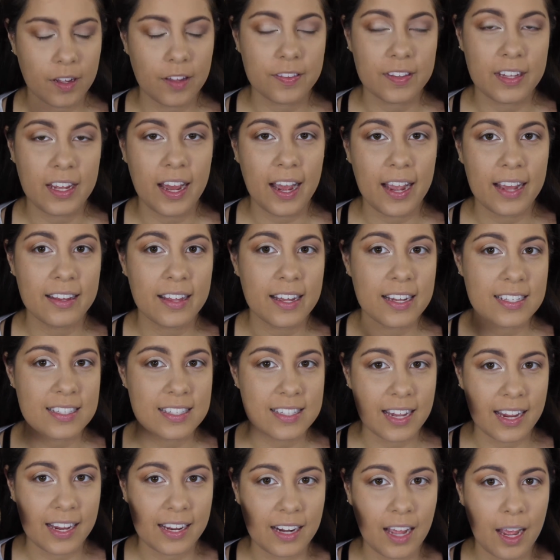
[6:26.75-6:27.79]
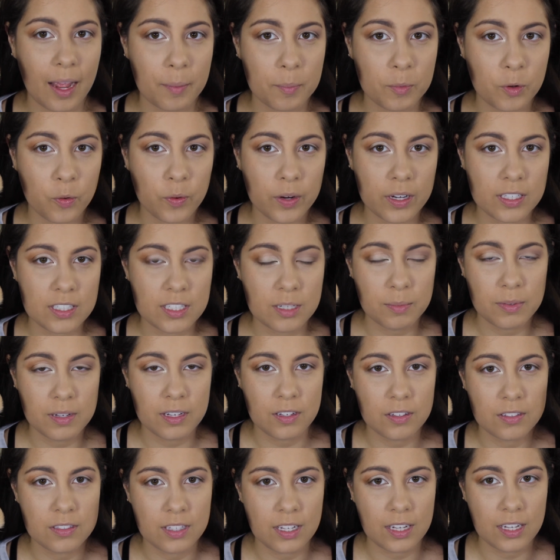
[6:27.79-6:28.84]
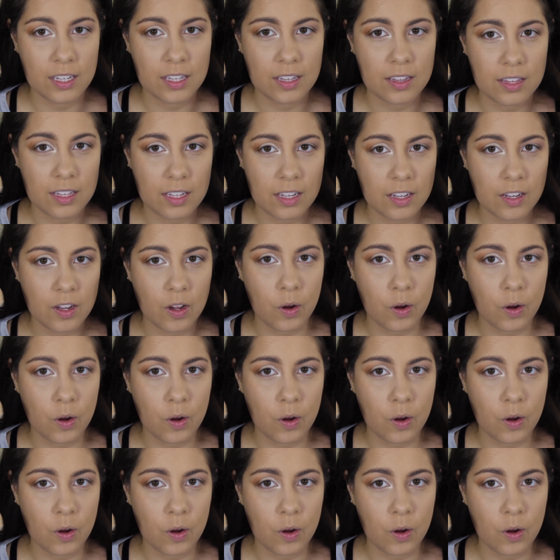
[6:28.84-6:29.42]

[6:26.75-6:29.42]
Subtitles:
On the highlight side, I'm going to be using the